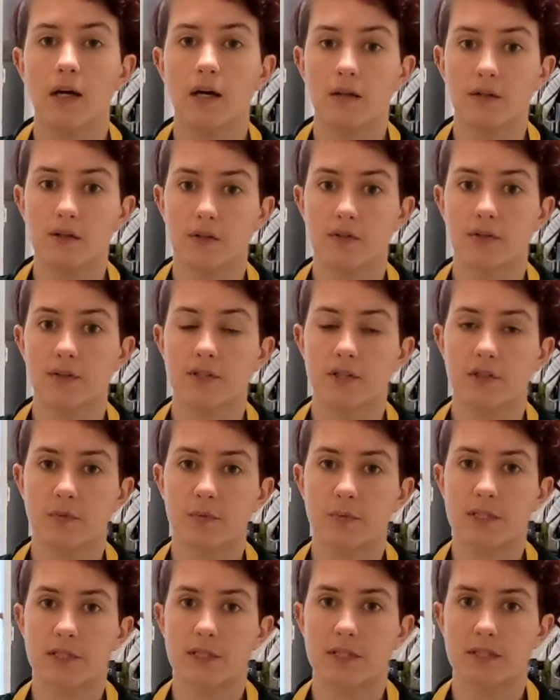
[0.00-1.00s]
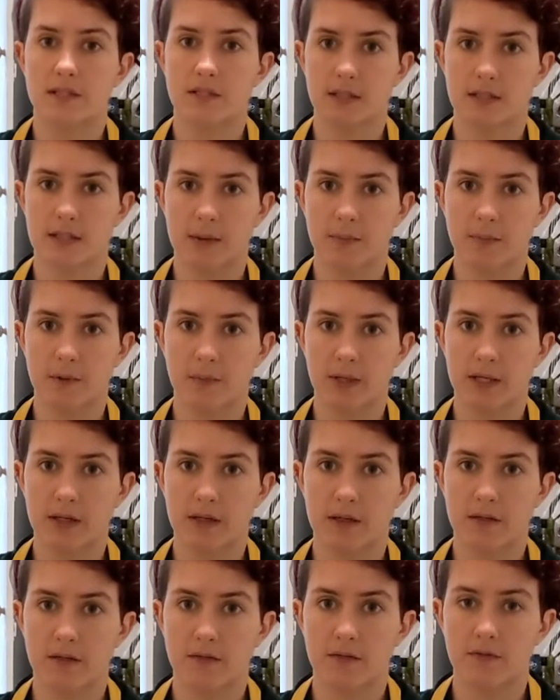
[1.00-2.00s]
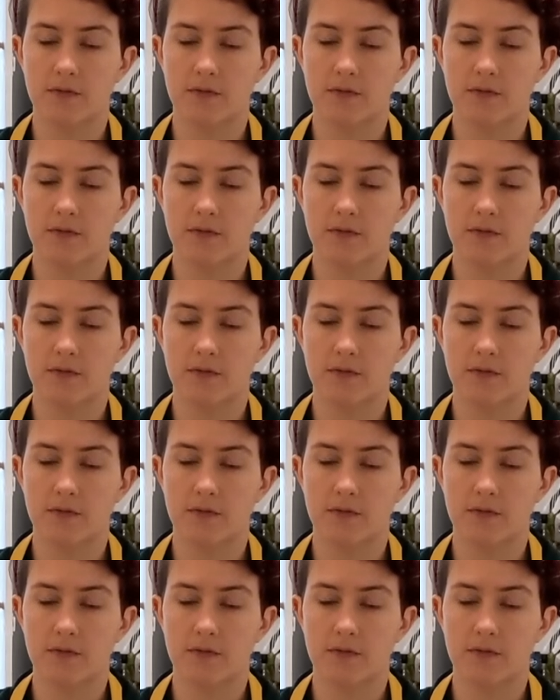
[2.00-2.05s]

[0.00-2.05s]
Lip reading: golden syrup is just that bit better